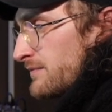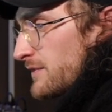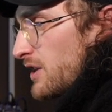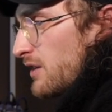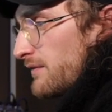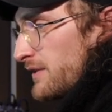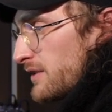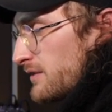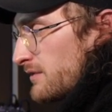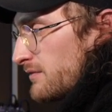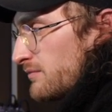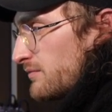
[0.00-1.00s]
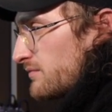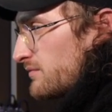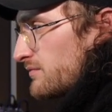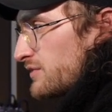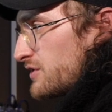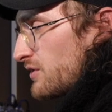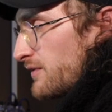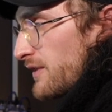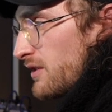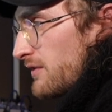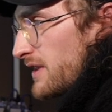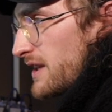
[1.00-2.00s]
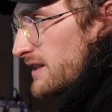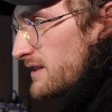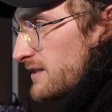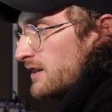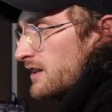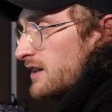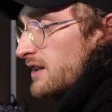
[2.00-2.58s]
confident stuff over this,